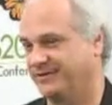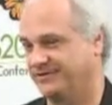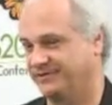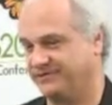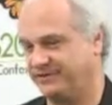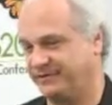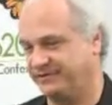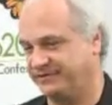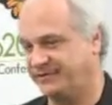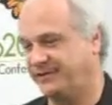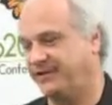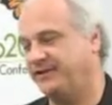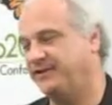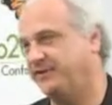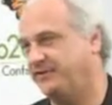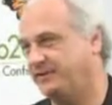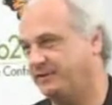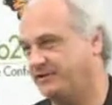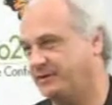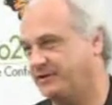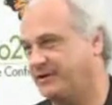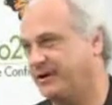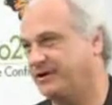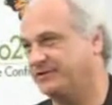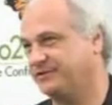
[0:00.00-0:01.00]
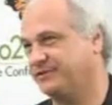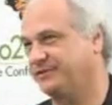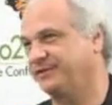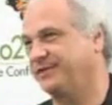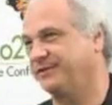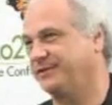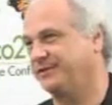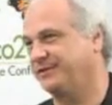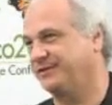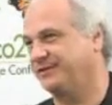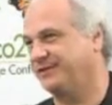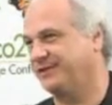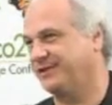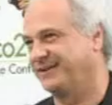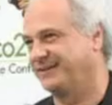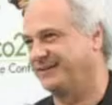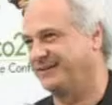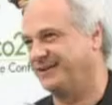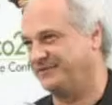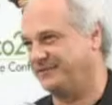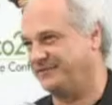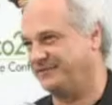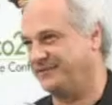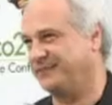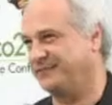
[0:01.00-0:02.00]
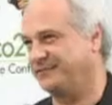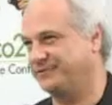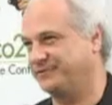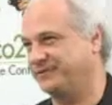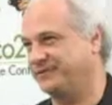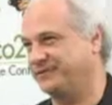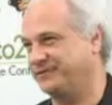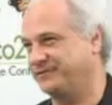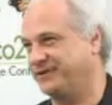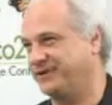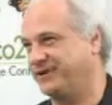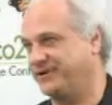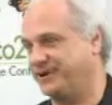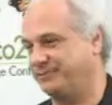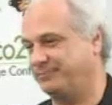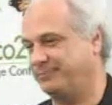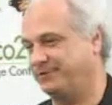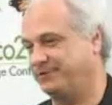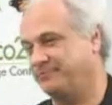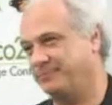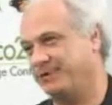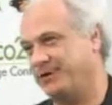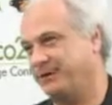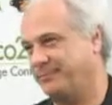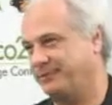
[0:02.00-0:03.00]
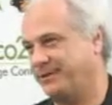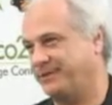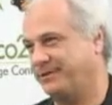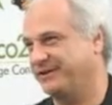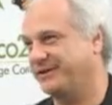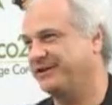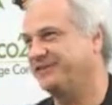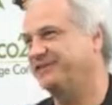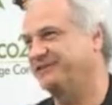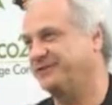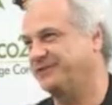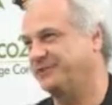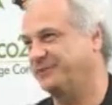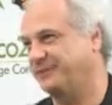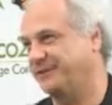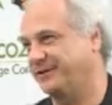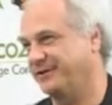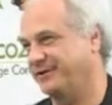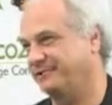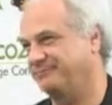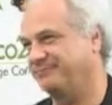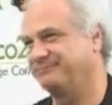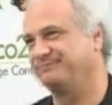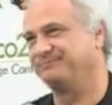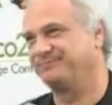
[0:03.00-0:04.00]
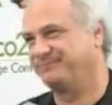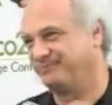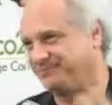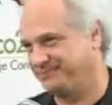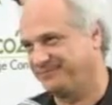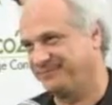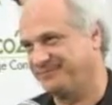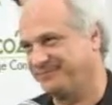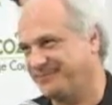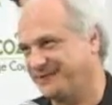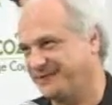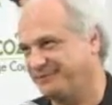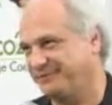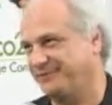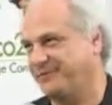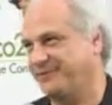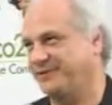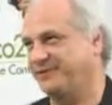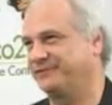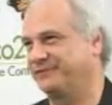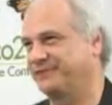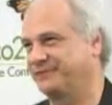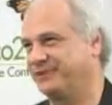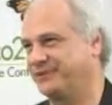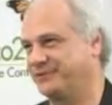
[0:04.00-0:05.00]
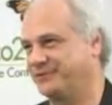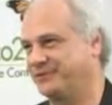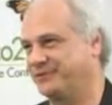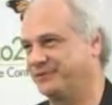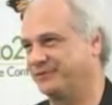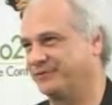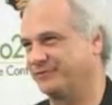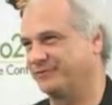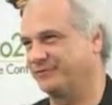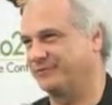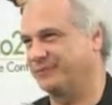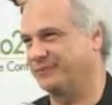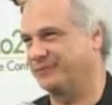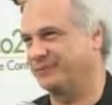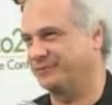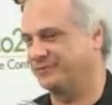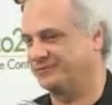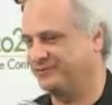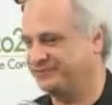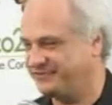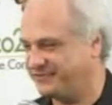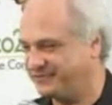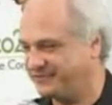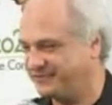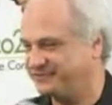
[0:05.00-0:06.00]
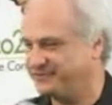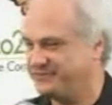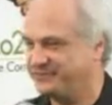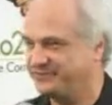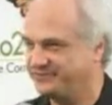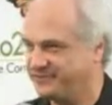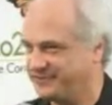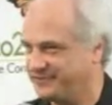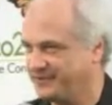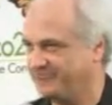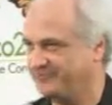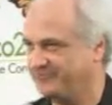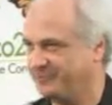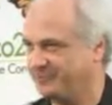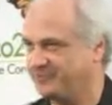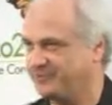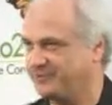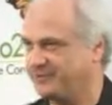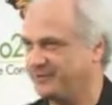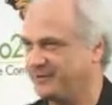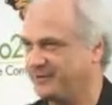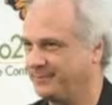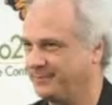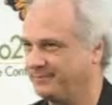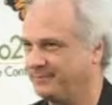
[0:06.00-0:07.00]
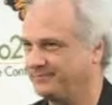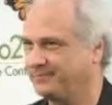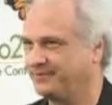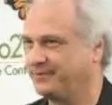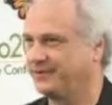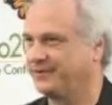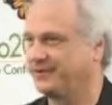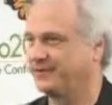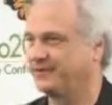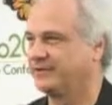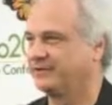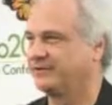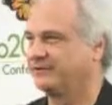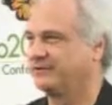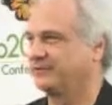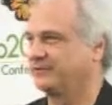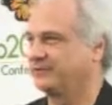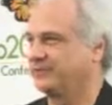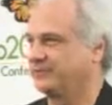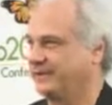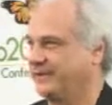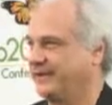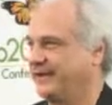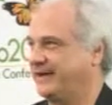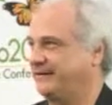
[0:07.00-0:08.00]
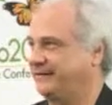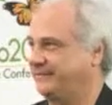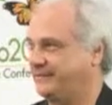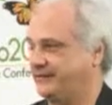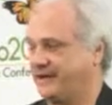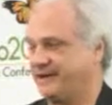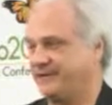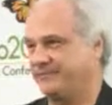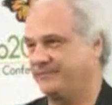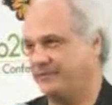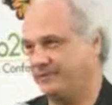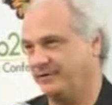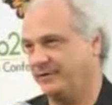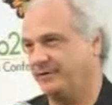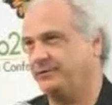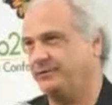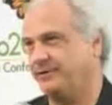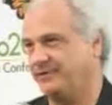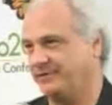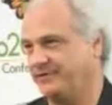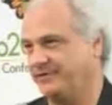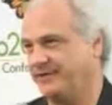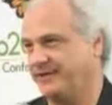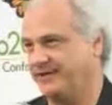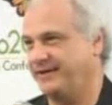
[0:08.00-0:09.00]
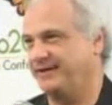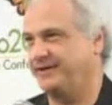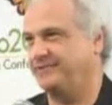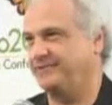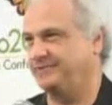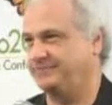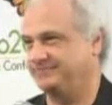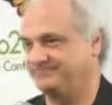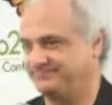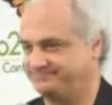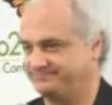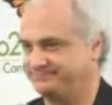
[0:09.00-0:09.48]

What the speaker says: It's like taking your cocktail that's filled to the top and dropping an ice cube in. Everything's going to overflow instead of just a couple of drops. So we have to act very quickly now.